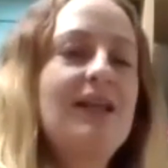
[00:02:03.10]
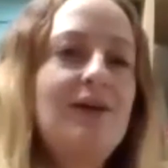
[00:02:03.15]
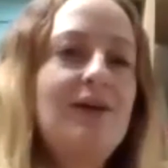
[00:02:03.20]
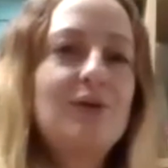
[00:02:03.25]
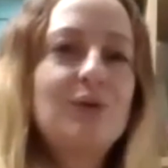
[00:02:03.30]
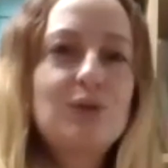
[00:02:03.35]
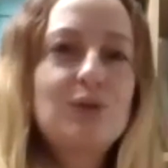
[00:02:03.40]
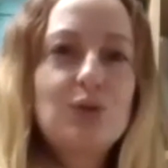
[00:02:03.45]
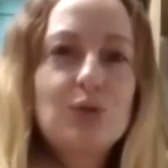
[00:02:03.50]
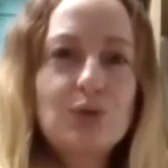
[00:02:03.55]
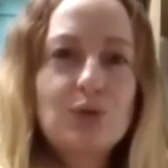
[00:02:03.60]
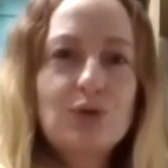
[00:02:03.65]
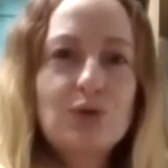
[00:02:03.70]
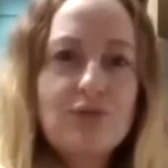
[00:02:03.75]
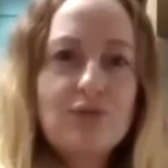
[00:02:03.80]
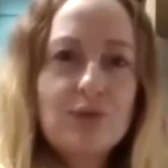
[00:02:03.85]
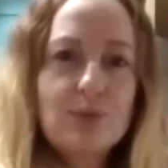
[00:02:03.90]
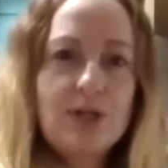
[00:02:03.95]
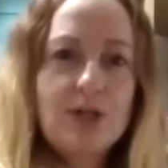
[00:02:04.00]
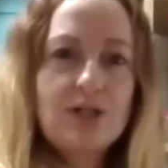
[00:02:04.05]
little corner
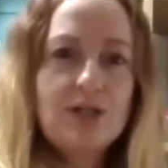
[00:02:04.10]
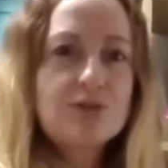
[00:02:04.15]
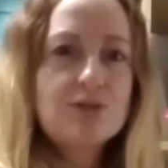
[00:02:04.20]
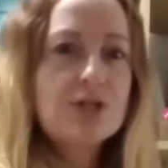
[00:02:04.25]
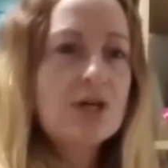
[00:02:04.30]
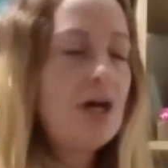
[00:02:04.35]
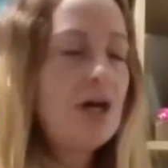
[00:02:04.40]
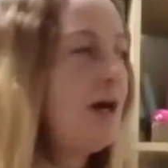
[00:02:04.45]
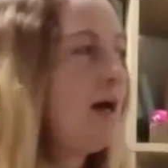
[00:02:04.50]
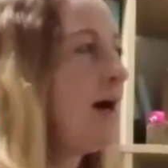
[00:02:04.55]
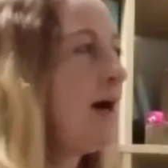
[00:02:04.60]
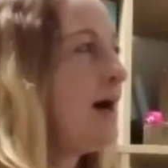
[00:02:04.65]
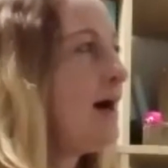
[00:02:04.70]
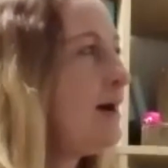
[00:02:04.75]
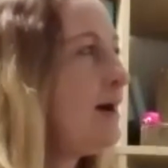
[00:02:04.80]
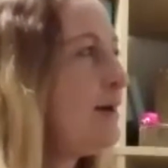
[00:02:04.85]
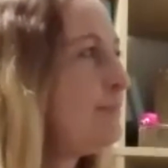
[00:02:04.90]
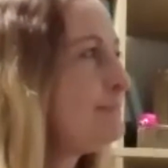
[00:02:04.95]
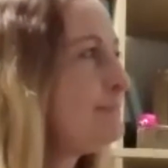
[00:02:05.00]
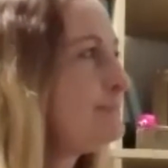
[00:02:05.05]
of the world.
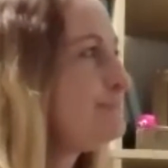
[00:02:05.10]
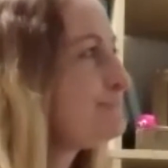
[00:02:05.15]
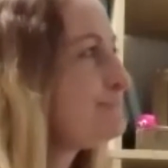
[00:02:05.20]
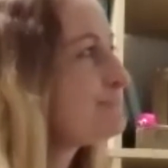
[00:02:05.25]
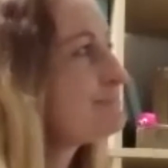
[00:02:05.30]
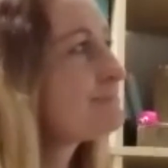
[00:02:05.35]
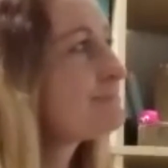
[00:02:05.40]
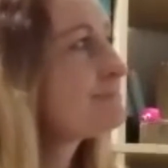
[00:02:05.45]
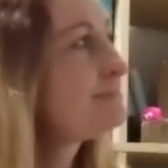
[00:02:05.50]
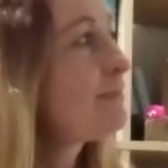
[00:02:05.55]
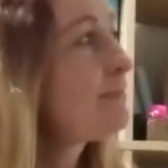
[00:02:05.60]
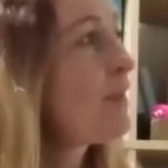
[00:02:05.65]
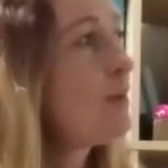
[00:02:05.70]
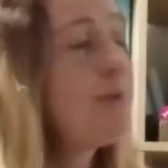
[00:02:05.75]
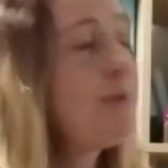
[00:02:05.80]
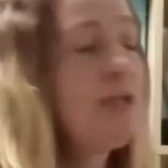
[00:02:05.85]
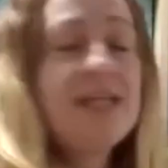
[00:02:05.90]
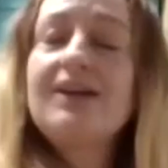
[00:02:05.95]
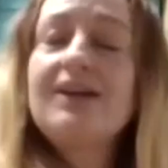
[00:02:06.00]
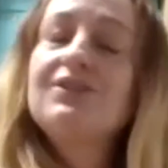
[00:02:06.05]

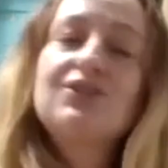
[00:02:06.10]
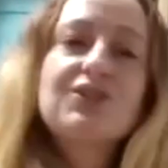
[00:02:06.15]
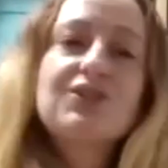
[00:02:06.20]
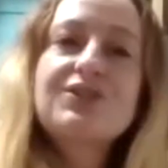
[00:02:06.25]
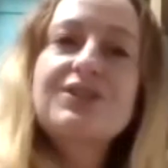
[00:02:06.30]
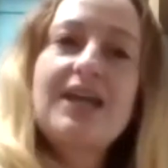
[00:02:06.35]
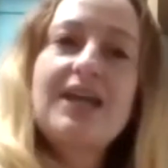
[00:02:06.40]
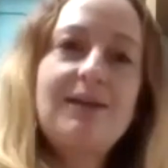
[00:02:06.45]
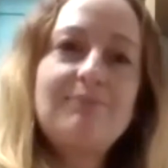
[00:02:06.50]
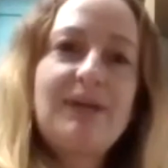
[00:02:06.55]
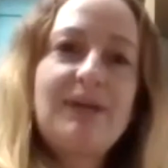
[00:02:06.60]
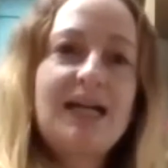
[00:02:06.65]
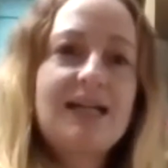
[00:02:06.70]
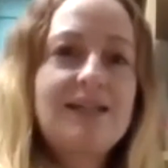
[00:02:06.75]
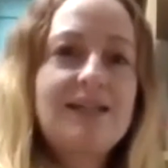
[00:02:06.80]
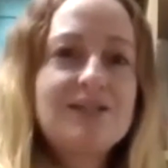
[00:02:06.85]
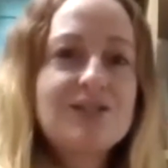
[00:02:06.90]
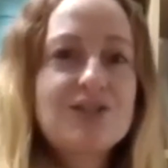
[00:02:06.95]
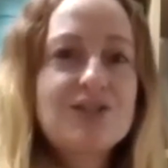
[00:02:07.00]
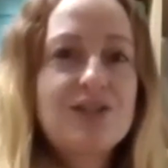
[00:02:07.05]
But yeah, just getting back
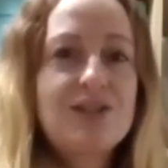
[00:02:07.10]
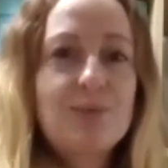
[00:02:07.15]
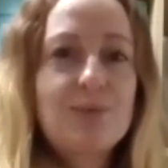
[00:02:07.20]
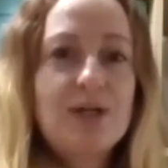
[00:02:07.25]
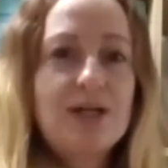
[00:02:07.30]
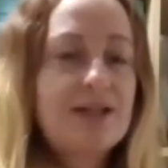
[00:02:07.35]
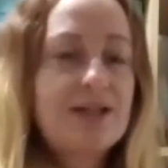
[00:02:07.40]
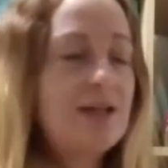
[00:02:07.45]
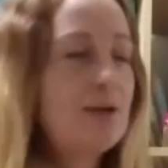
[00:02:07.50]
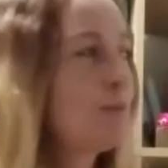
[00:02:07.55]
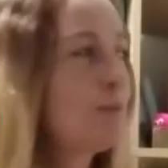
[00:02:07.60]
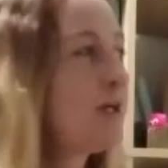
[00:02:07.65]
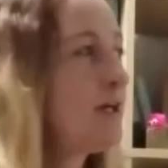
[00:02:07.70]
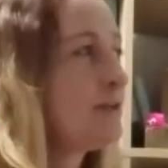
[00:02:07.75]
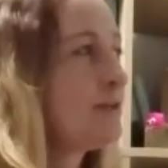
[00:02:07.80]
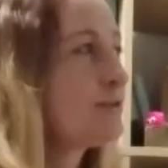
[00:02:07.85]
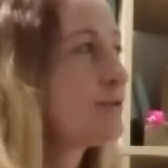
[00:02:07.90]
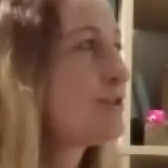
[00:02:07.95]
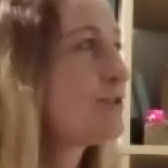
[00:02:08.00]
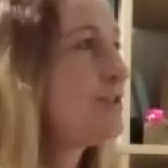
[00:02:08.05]
into the working
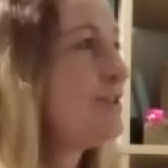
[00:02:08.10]
world.